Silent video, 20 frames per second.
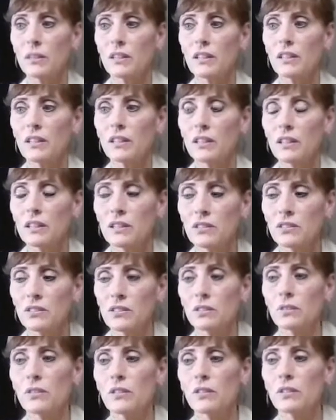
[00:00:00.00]
at least
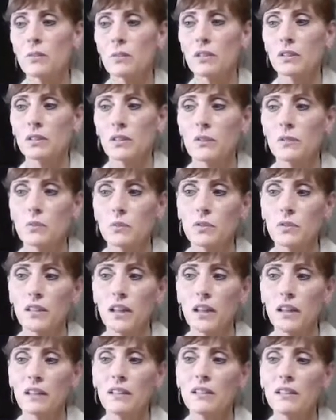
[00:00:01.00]
200 milligrams per
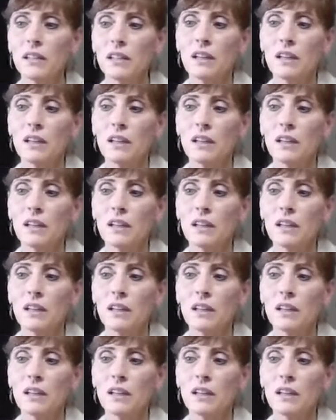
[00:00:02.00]
day.